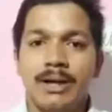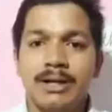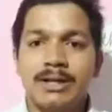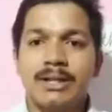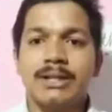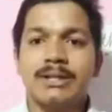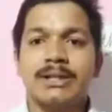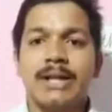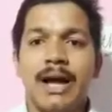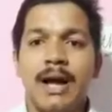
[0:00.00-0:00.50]
At
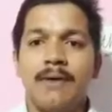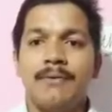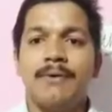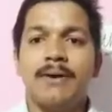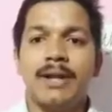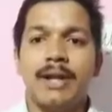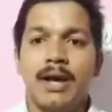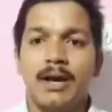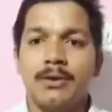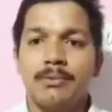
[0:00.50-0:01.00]
least half
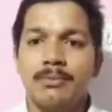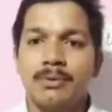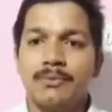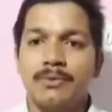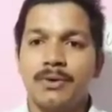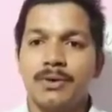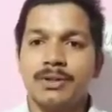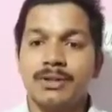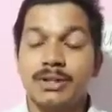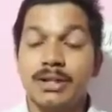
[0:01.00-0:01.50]
an hour
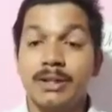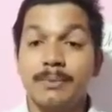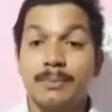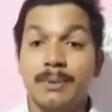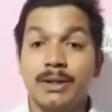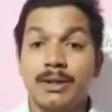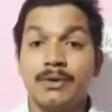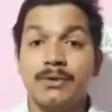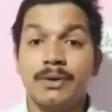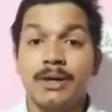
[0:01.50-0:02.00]
before
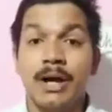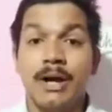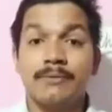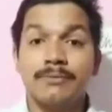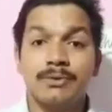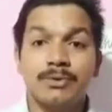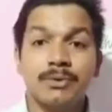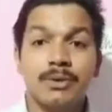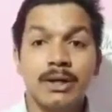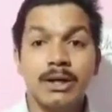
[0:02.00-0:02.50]
sleeping, you
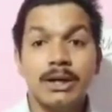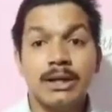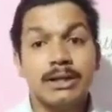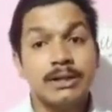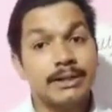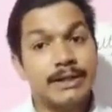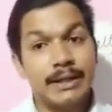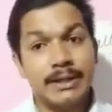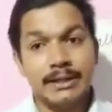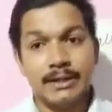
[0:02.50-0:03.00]
have to
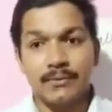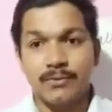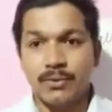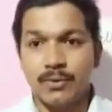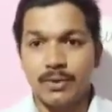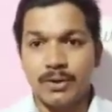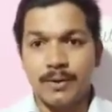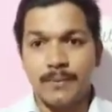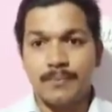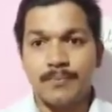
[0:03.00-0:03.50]
take the
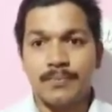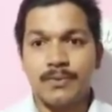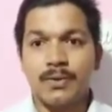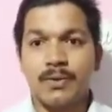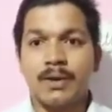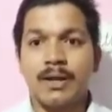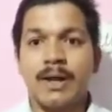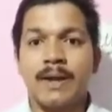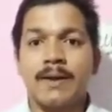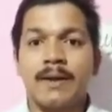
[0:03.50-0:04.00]
food.
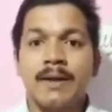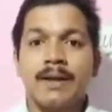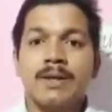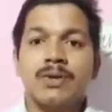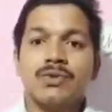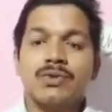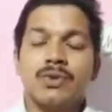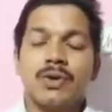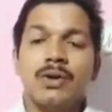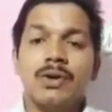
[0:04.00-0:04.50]
Okay,
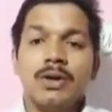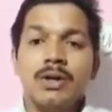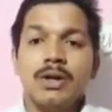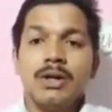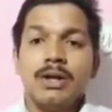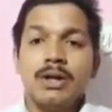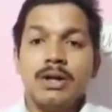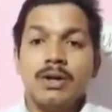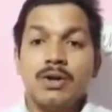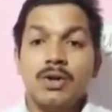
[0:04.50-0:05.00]
so
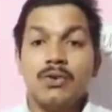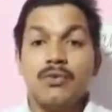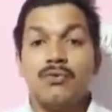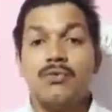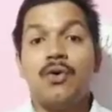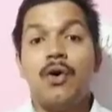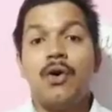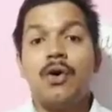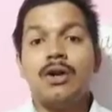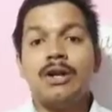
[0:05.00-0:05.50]

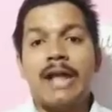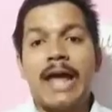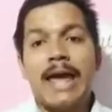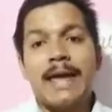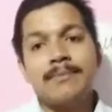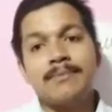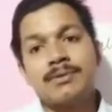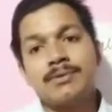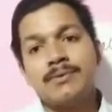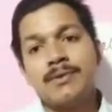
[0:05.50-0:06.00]
4
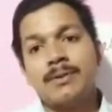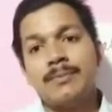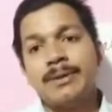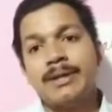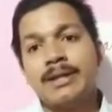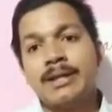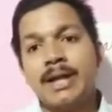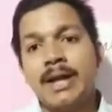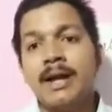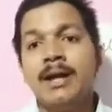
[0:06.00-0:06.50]
times will
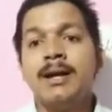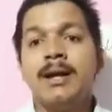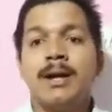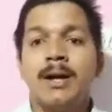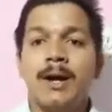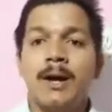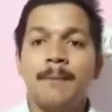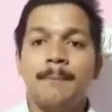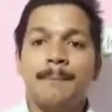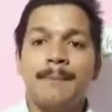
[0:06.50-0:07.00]
be
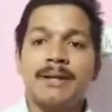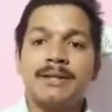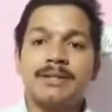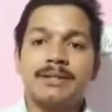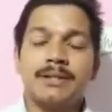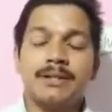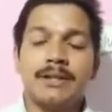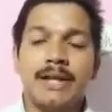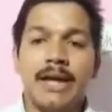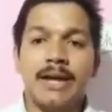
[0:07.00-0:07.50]
the
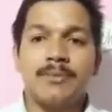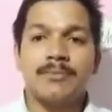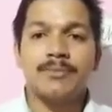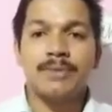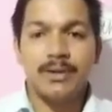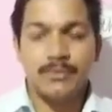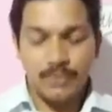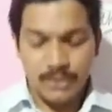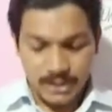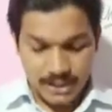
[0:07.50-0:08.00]
best time
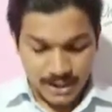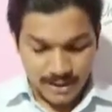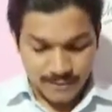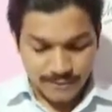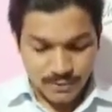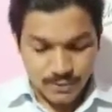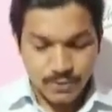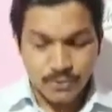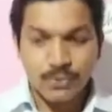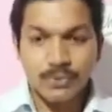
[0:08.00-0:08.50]
that we
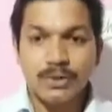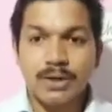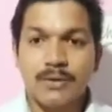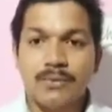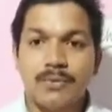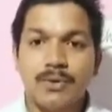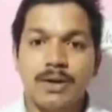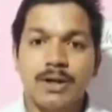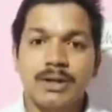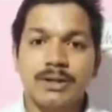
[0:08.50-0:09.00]
have to do
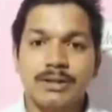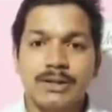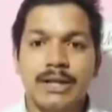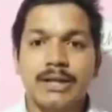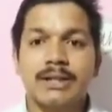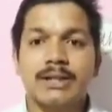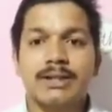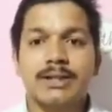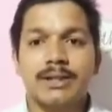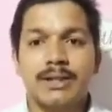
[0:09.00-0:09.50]
the
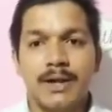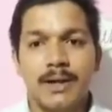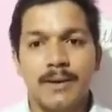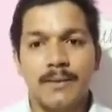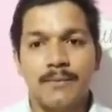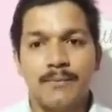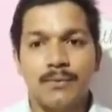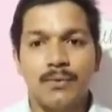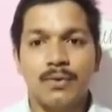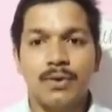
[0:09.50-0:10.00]
take
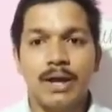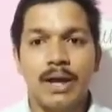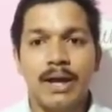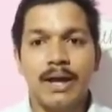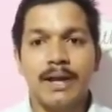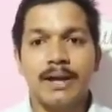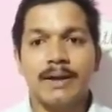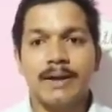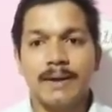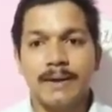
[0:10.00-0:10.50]
the food,
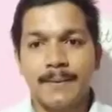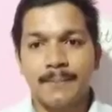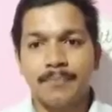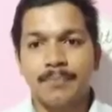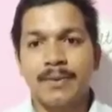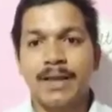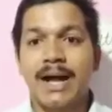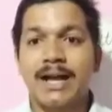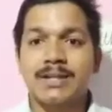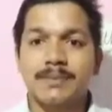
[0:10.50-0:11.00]
and
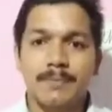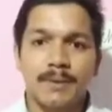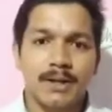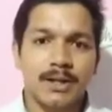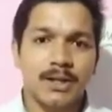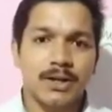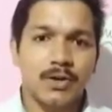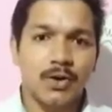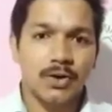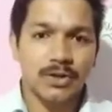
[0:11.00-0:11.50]
as per
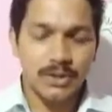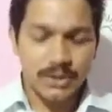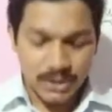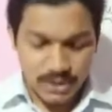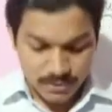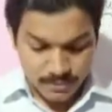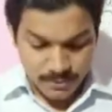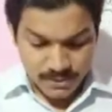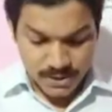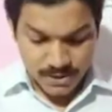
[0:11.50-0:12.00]
the doctor
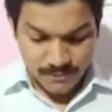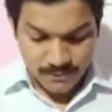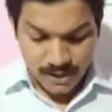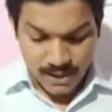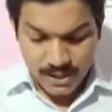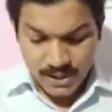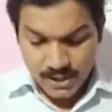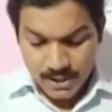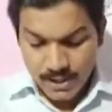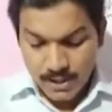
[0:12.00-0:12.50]

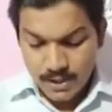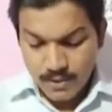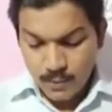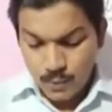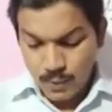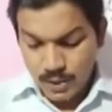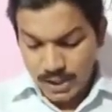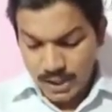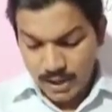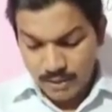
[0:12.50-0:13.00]
specify,
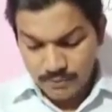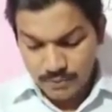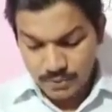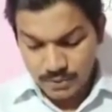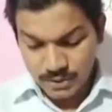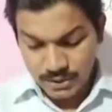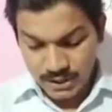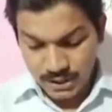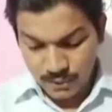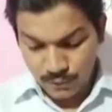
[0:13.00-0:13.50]
we have to
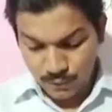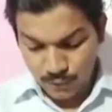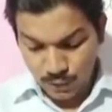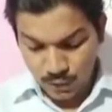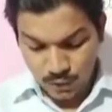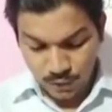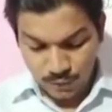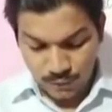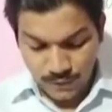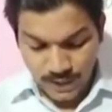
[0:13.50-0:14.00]
take
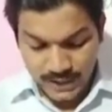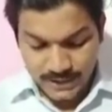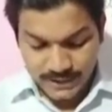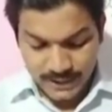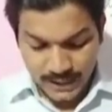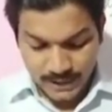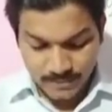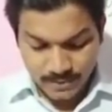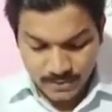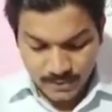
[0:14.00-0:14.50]
4 or 5
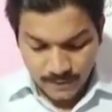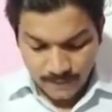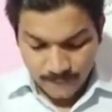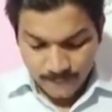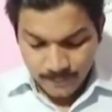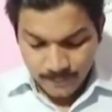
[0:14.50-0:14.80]
times,